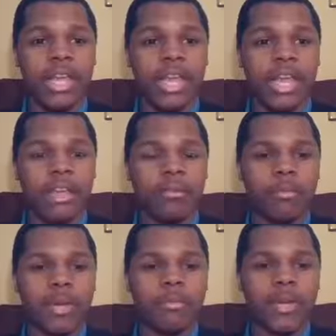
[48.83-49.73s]
And
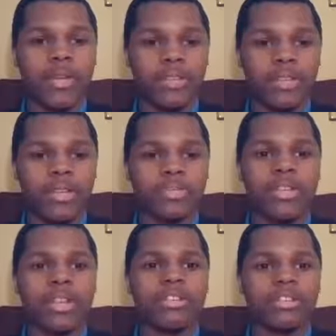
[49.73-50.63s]
one of my duties
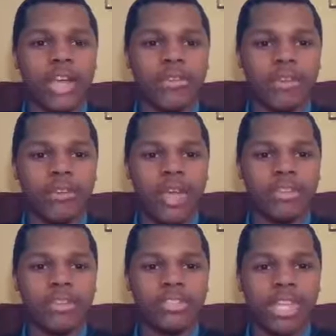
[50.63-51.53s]
is traveling
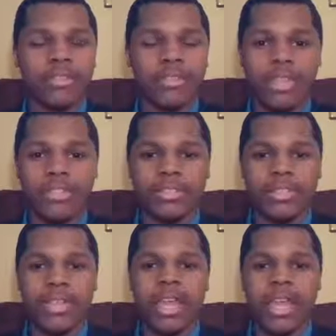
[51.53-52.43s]
around the state of
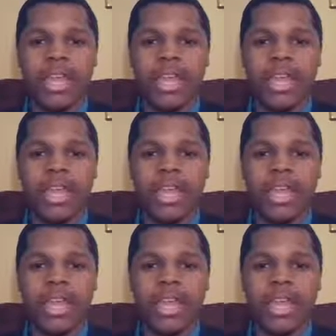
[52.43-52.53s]
Augusta